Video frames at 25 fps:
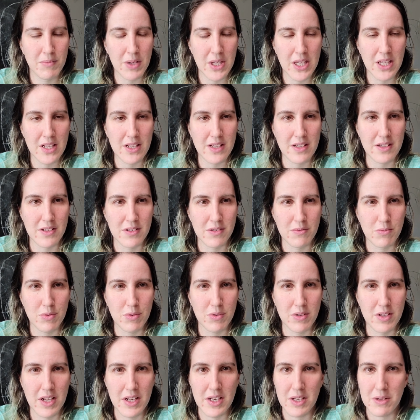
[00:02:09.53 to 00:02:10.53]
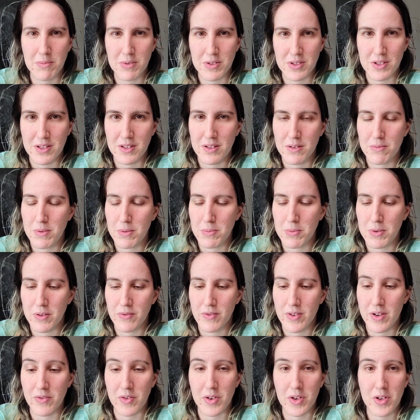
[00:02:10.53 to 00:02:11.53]
because, well, 90% of the people
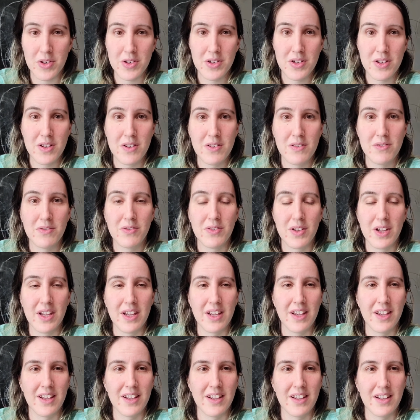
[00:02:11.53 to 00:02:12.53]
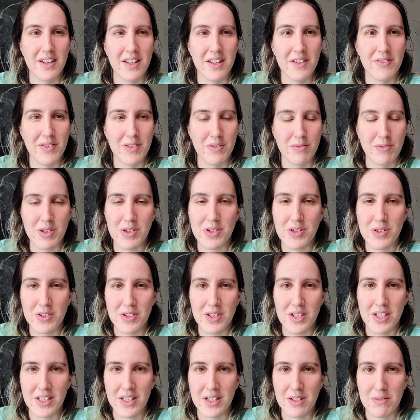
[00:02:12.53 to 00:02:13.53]
I've never heard of, and even
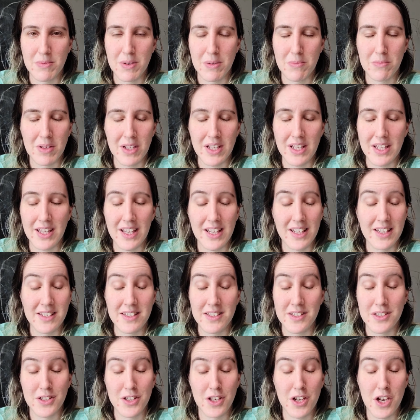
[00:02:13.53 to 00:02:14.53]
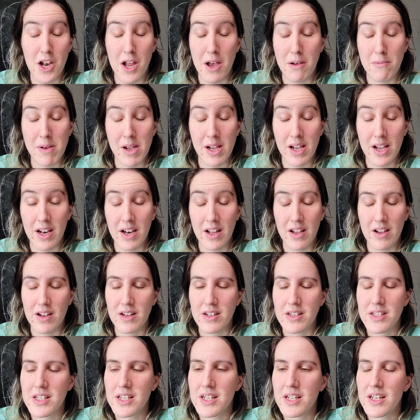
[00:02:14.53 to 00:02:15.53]
researching them, I'm like, yeah, this is not my kind of
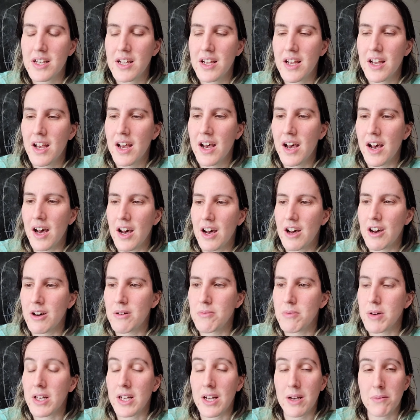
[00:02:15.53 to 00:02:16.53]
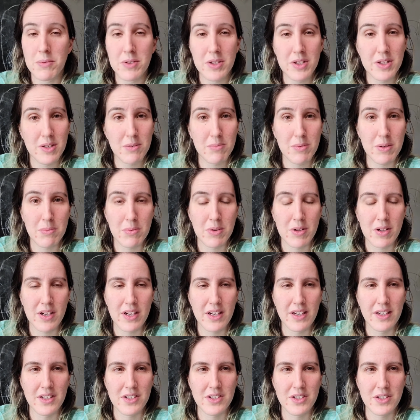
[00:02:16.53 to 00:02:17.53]
content. A couple of the people I
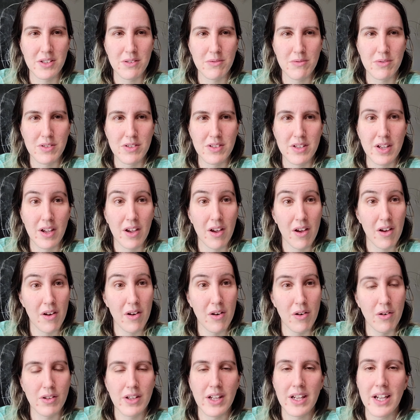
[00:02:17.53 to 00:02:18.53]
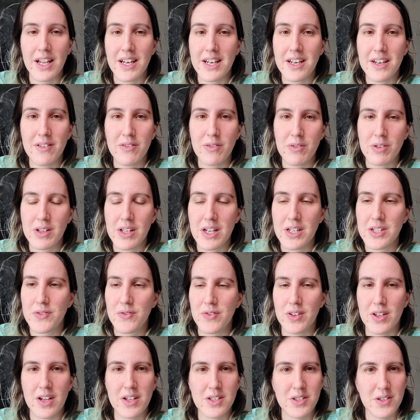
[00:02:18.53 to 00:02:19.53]
actually was like, oh, like, I didn't even realize
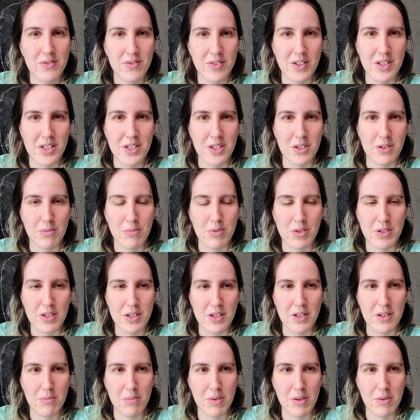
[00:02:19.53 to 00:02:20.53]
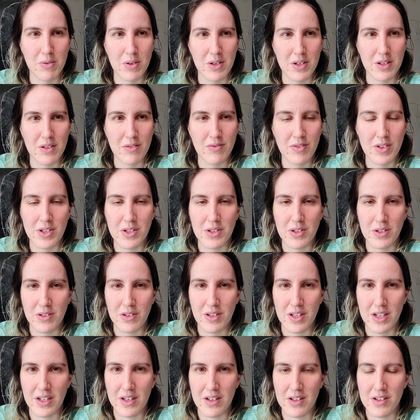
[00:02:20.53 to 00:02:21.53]
Philosophy Tube was going to be one of the featured
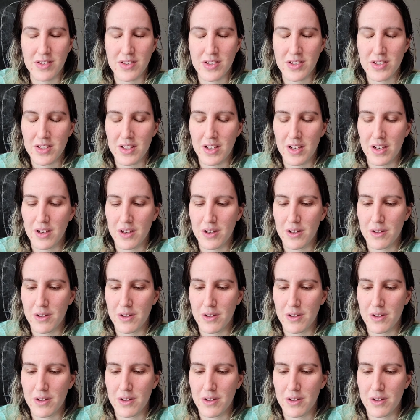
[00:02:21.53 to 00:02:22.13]
creators,